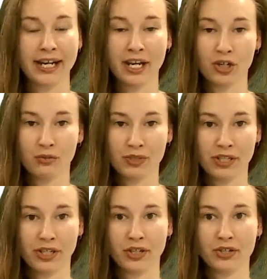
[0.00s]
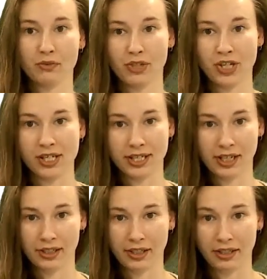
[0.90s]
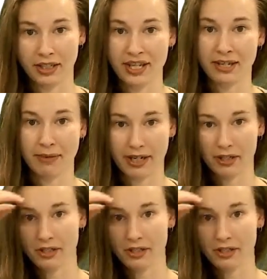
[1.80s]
anode materials, which is a lithium metal,